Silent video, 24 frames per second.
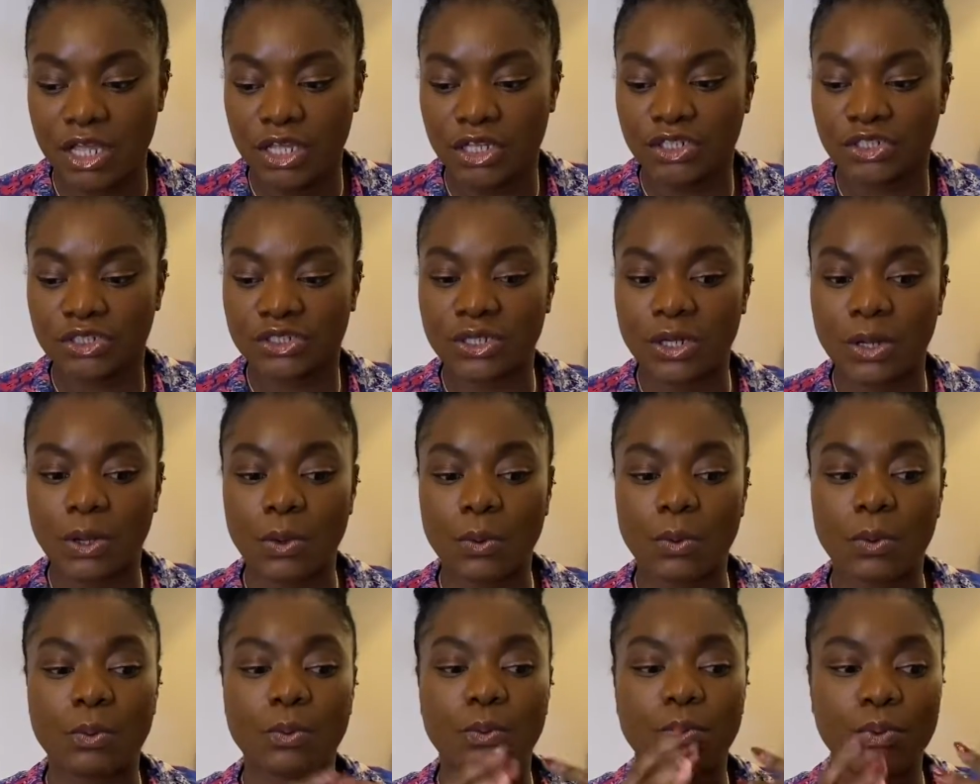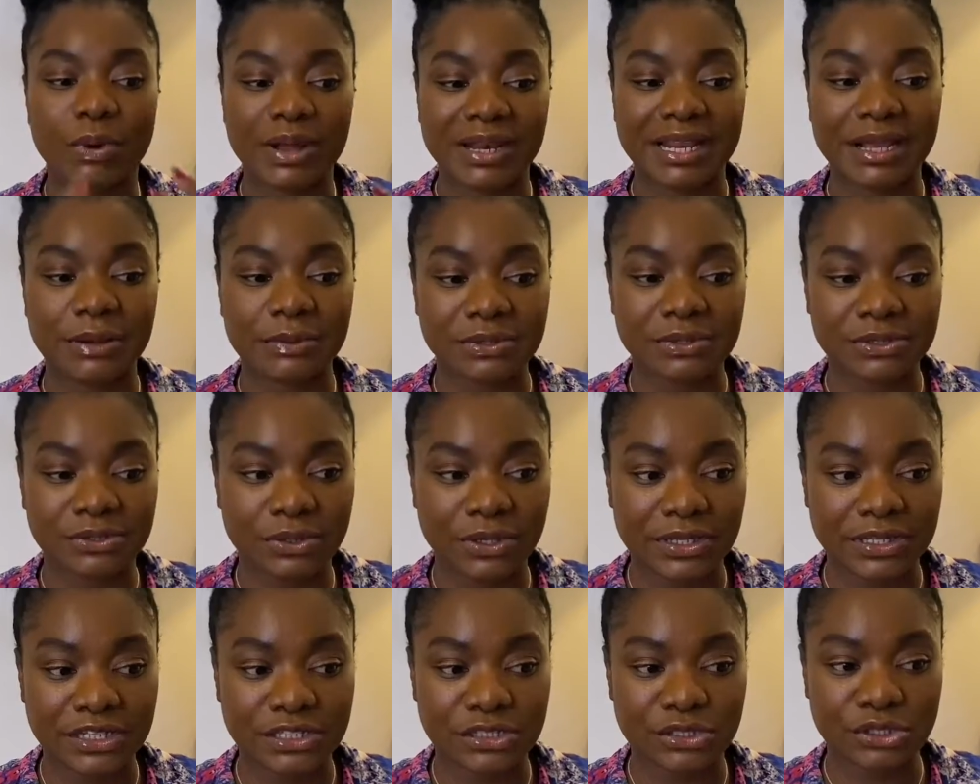So when I was
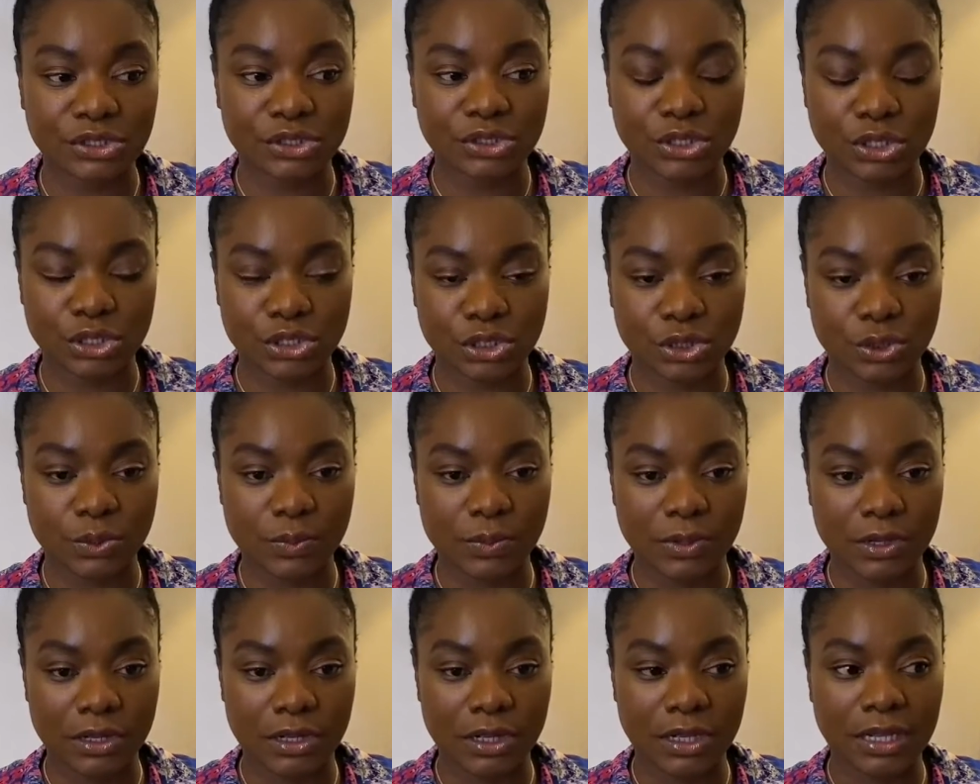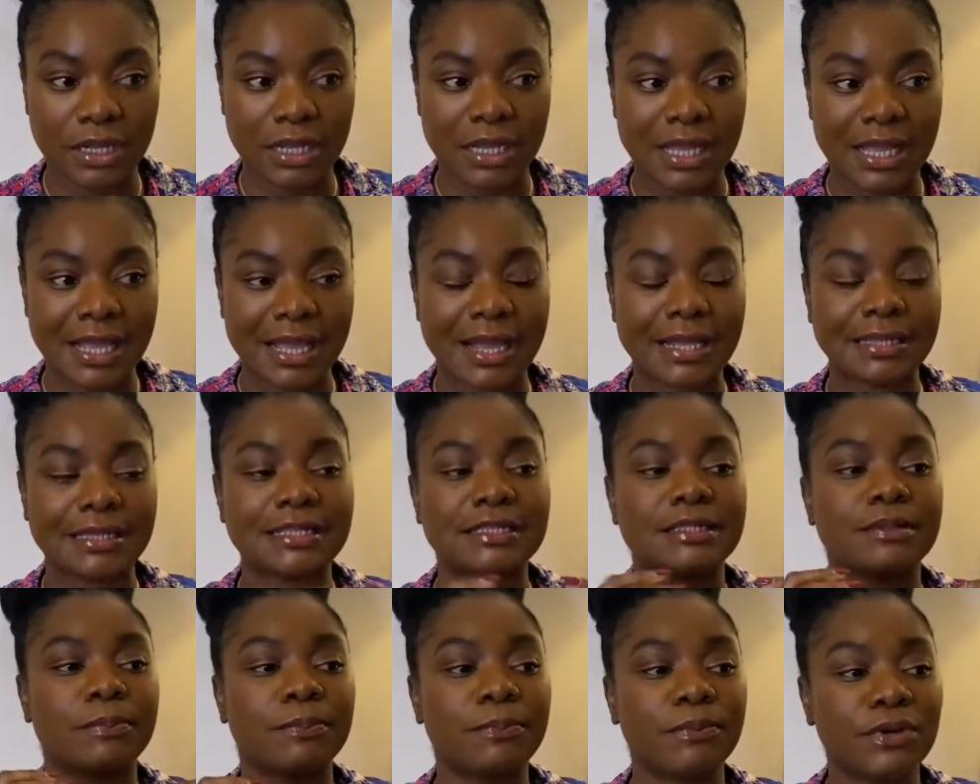going into social work, and at
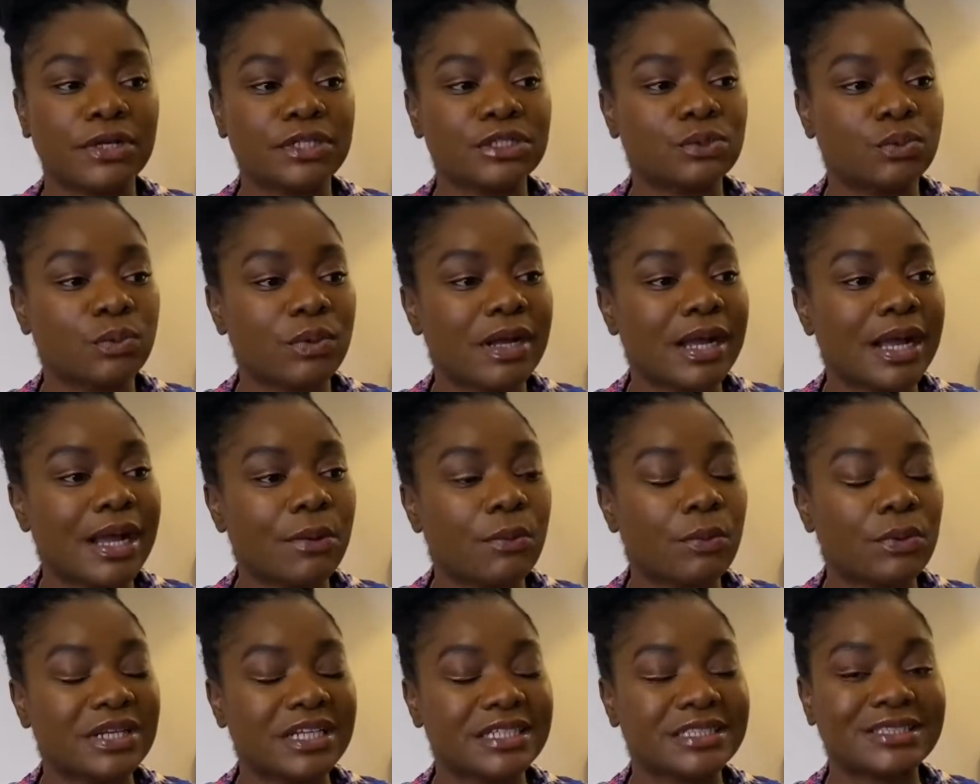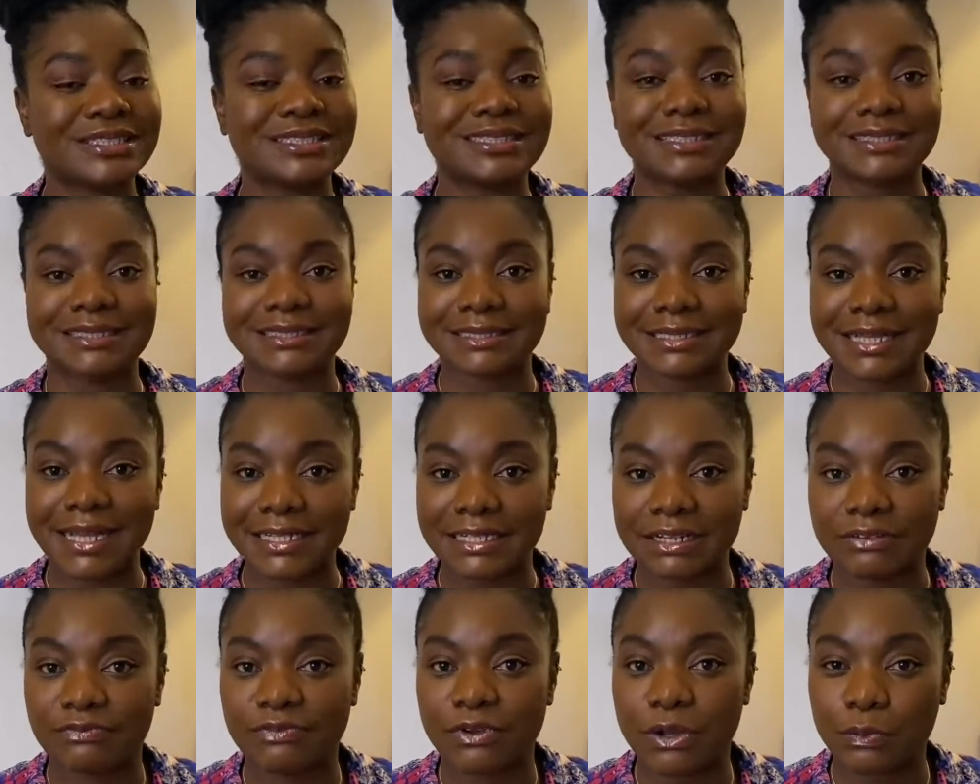the point where I wanted to decide
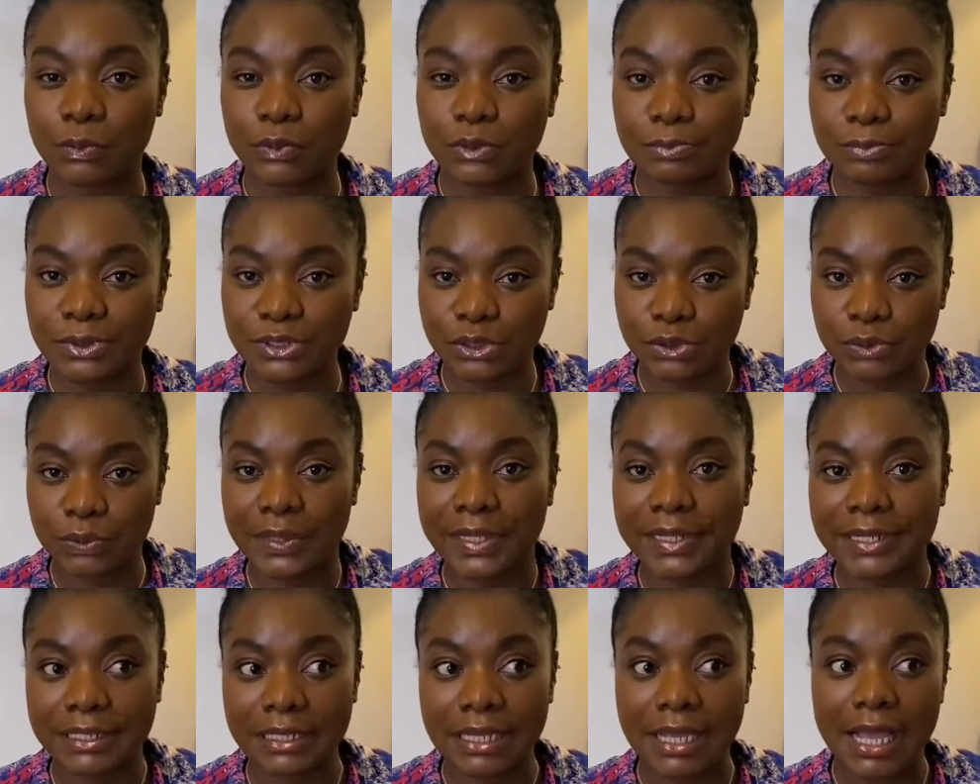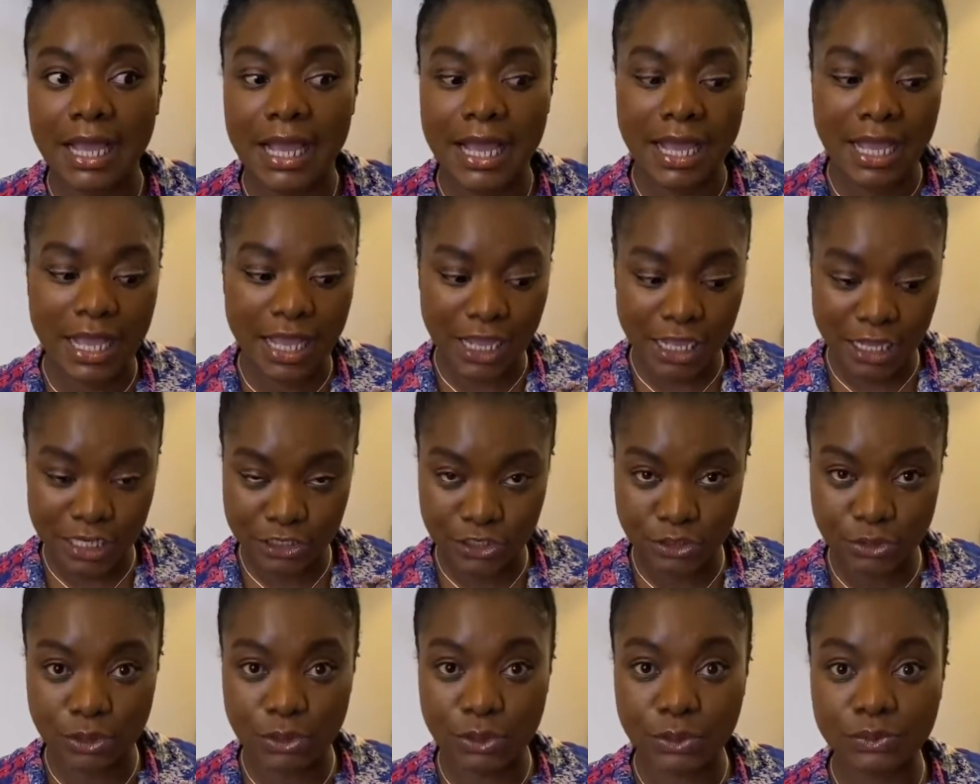if I would be doing
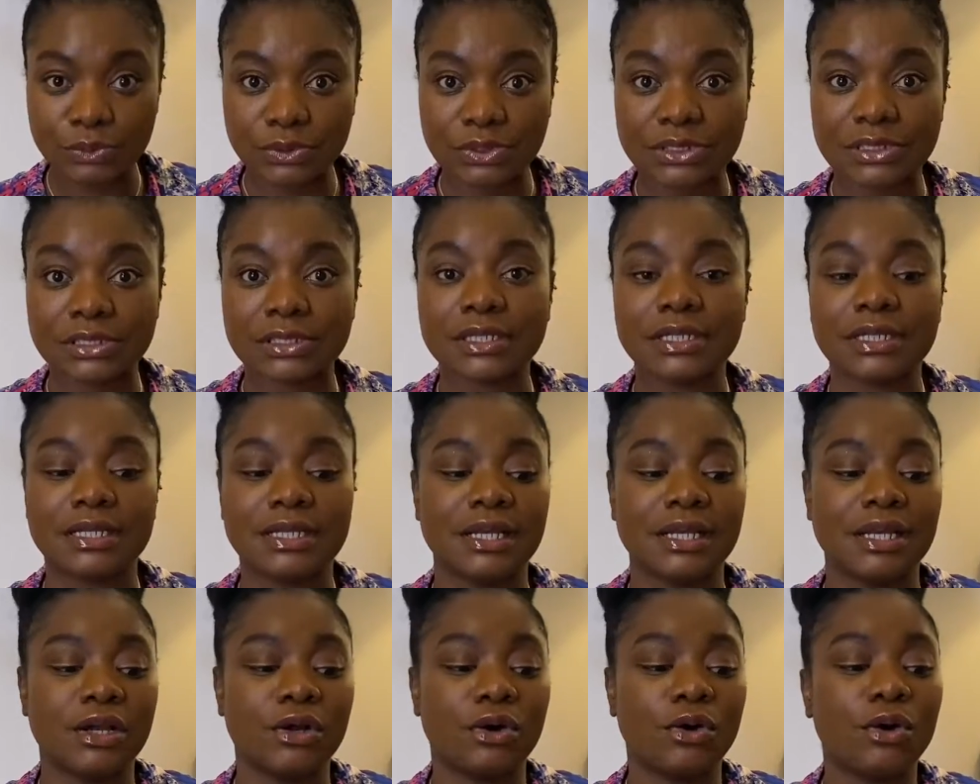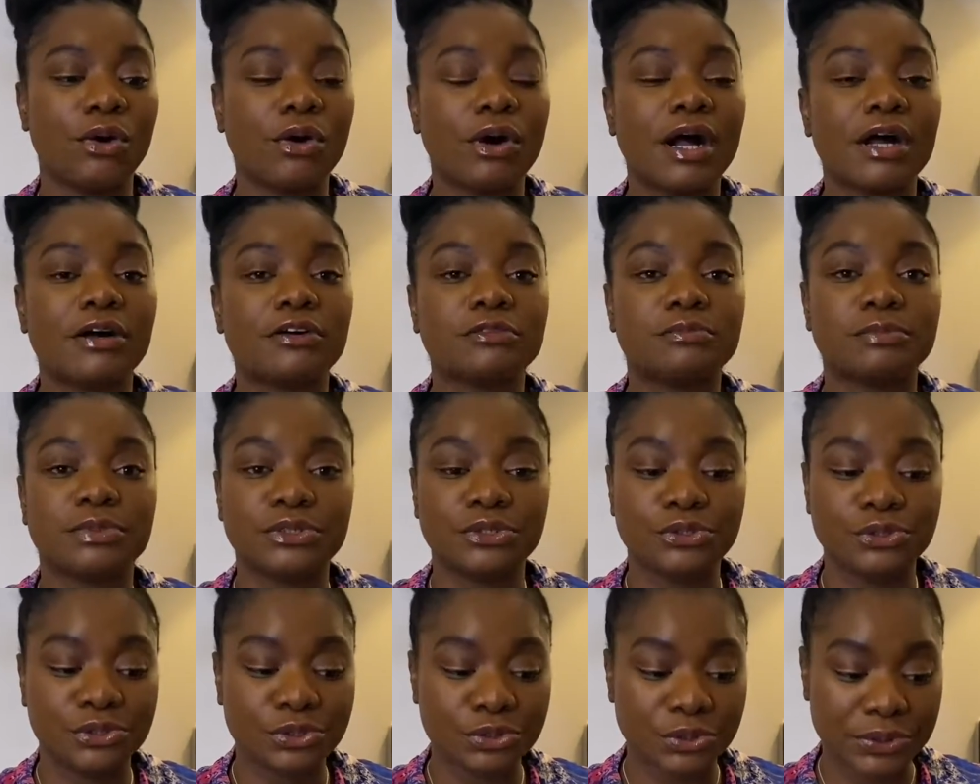adult or I would be
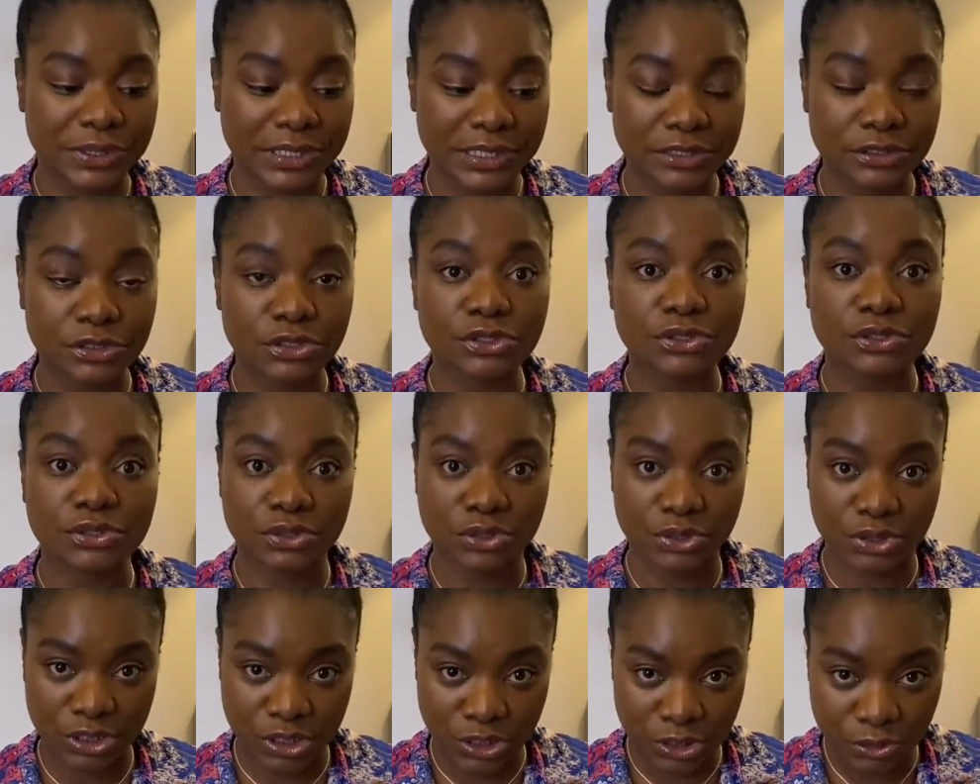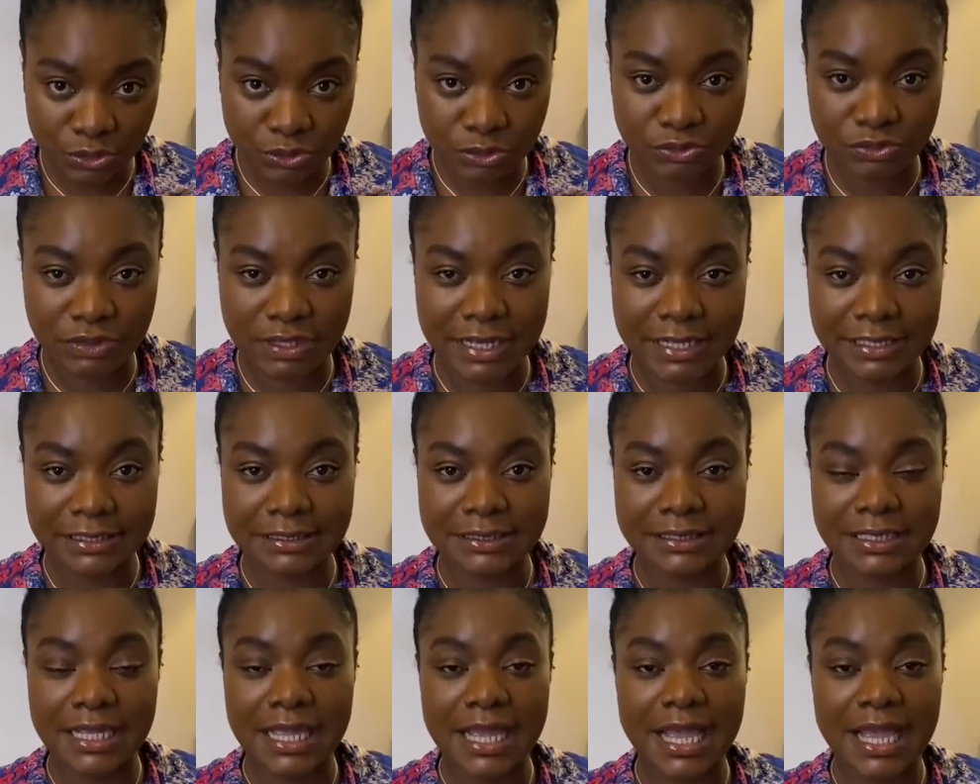doing children's,